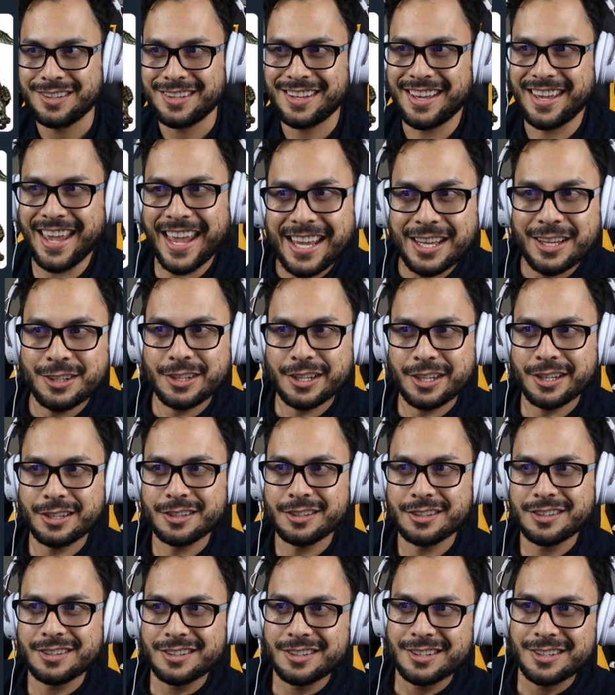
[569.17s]
Alien,
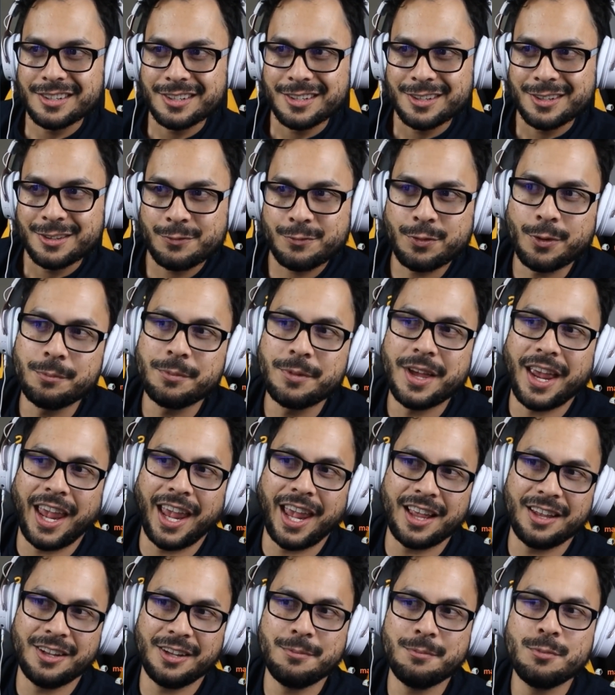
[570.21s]
from the
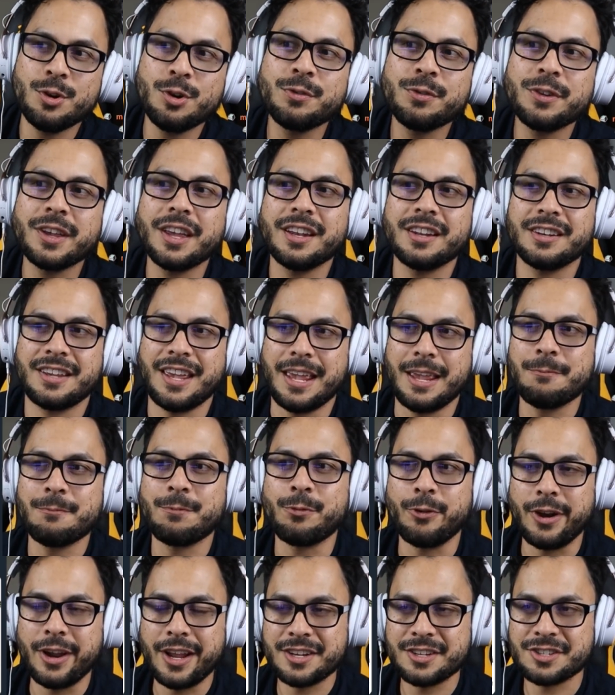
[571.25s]
Alien movie and game
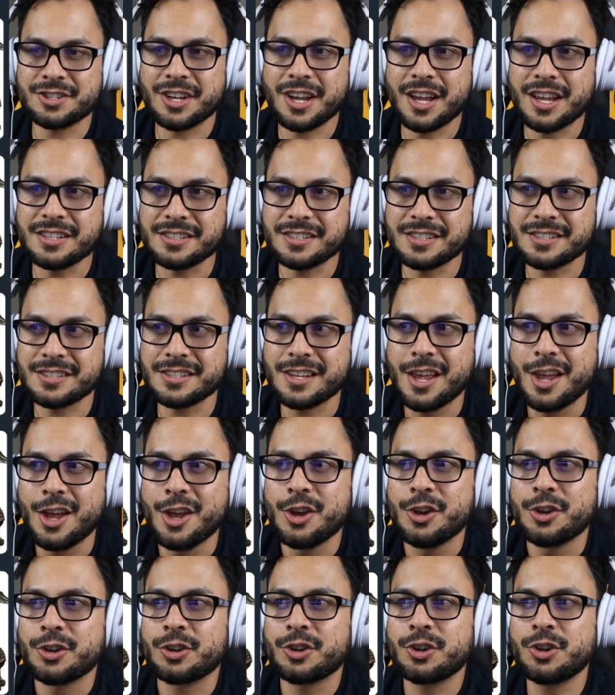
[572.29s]
franchises,
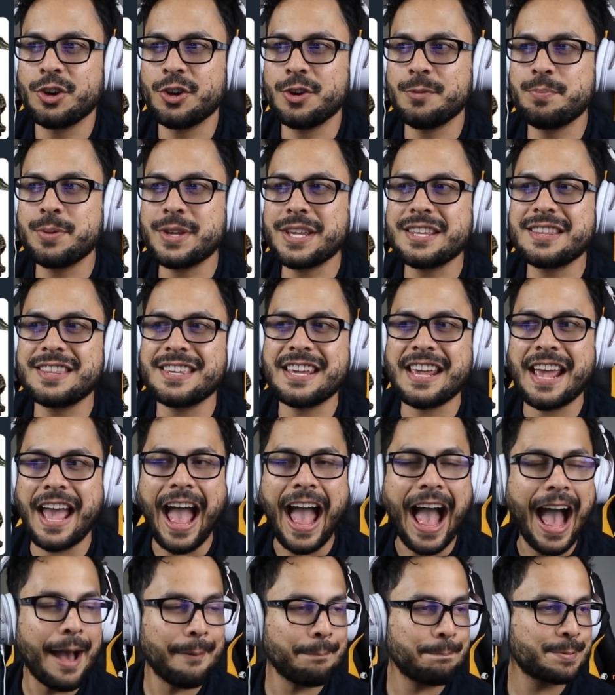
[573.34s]
could be the
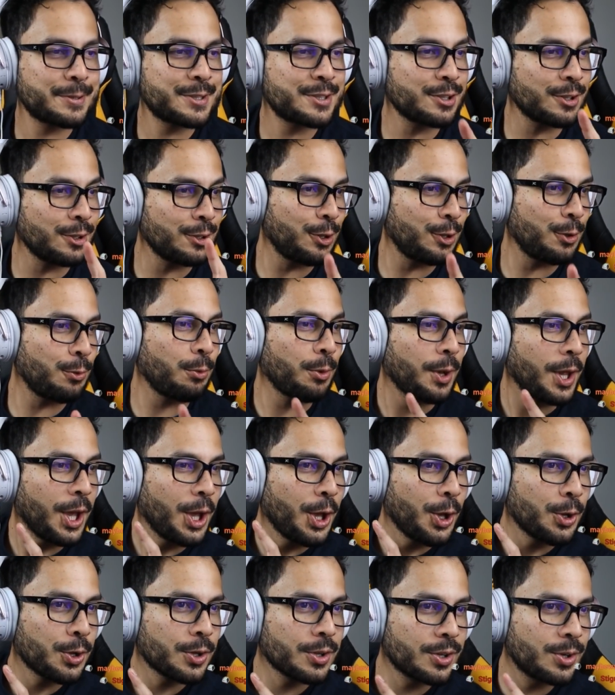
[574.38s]
absolute
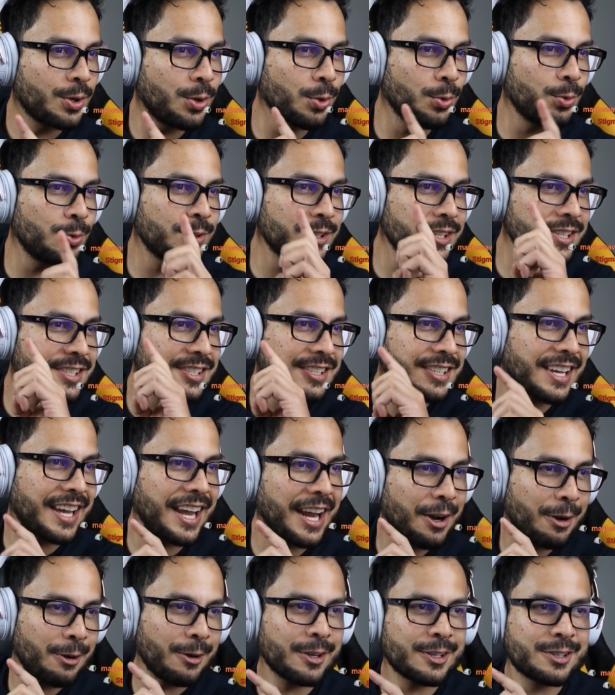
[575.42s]
coolest
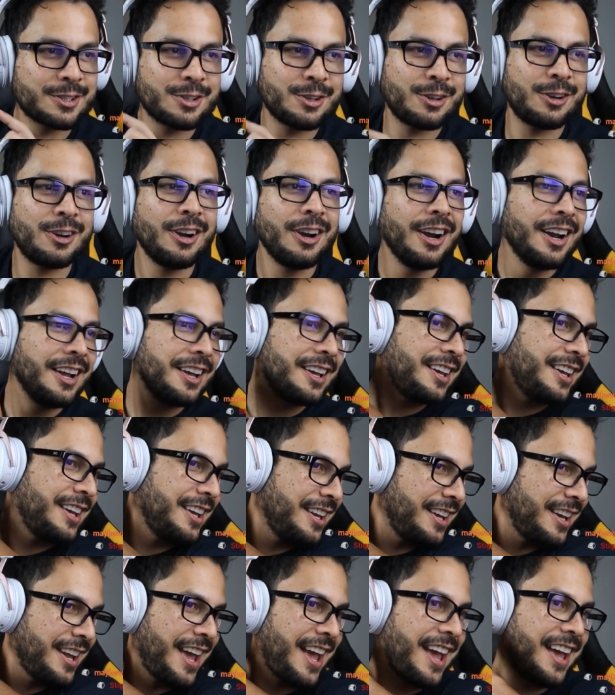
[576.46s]
character
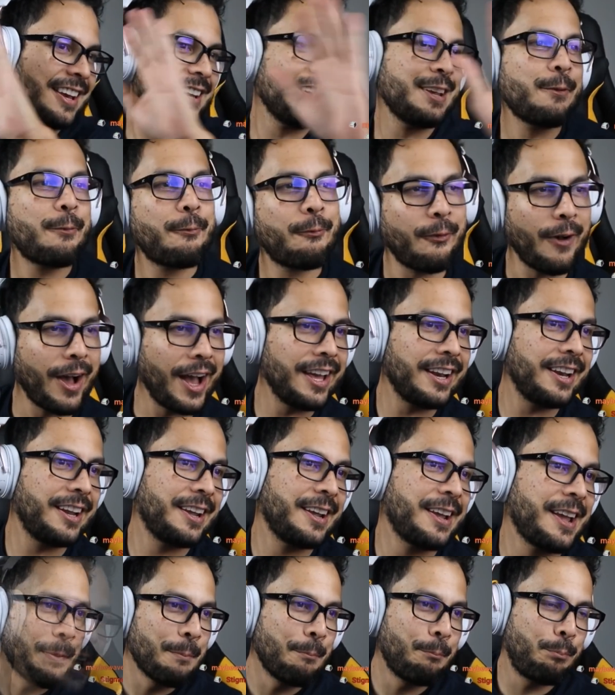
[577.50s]
in any
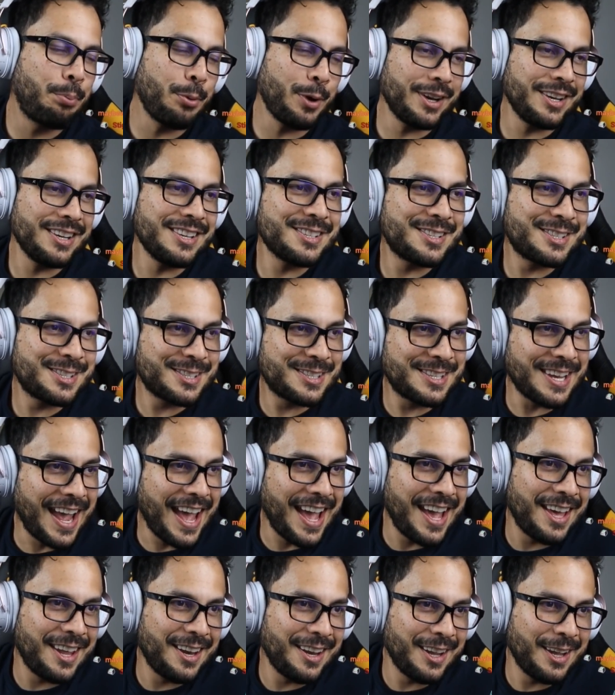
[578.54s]
fighting game. But
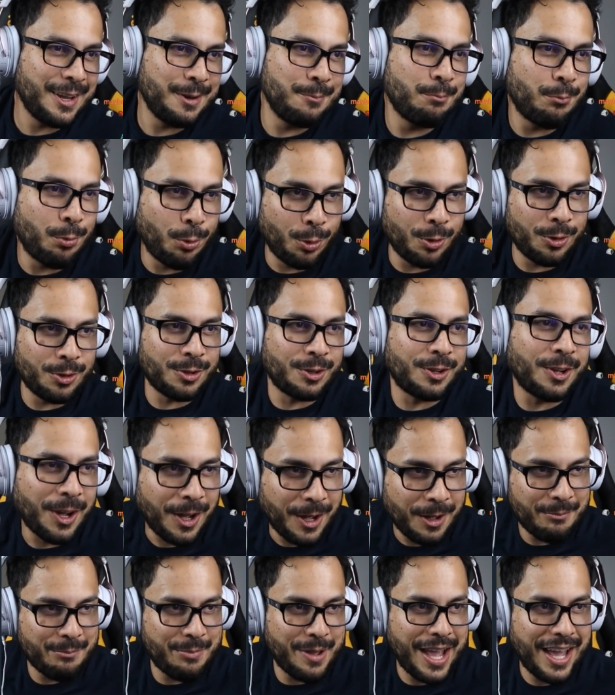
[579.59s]
instead, in Mortal
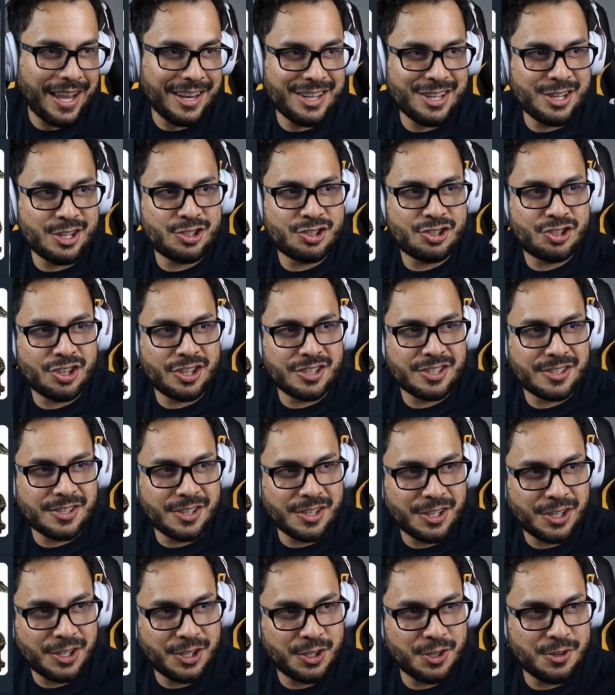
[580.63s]
Kombat, it's just a
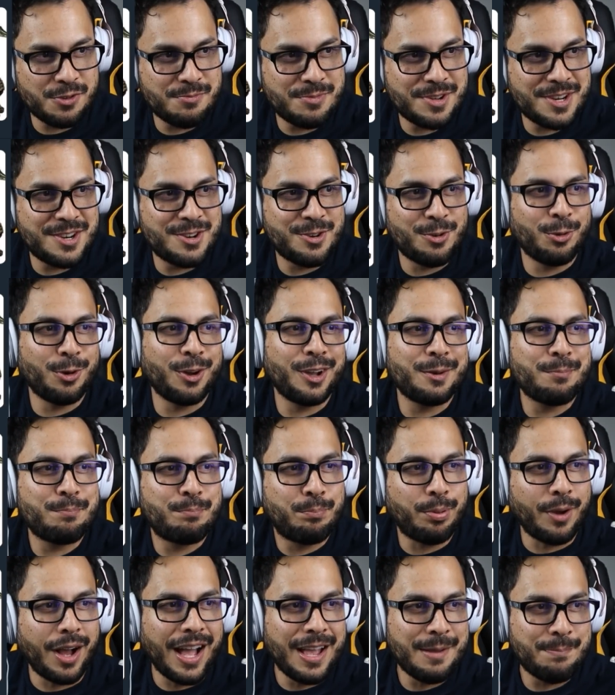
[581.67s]
humanoid
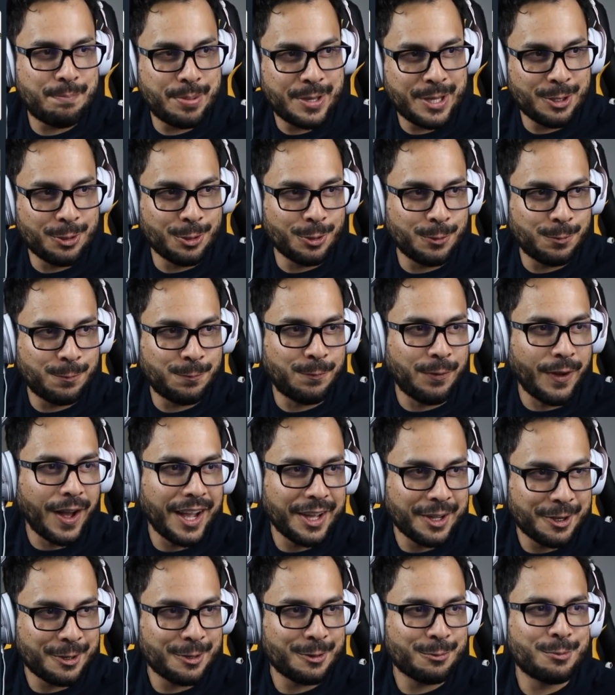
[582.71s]
bipedal
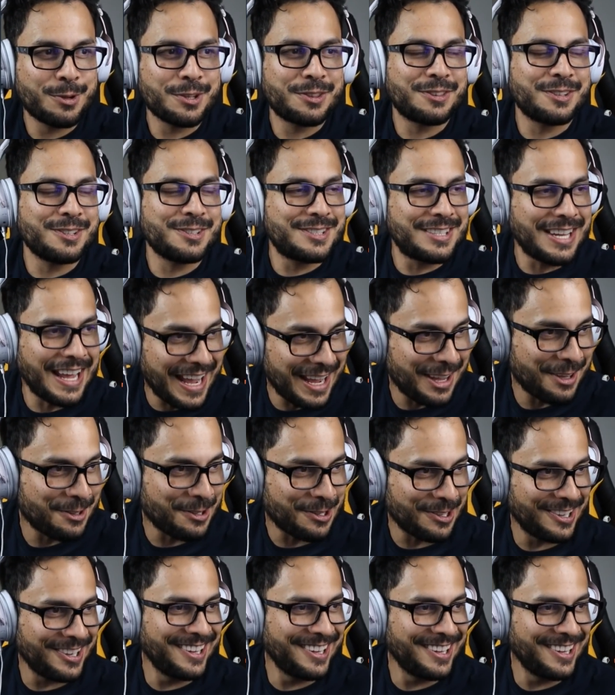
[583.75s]
fighter with a tail.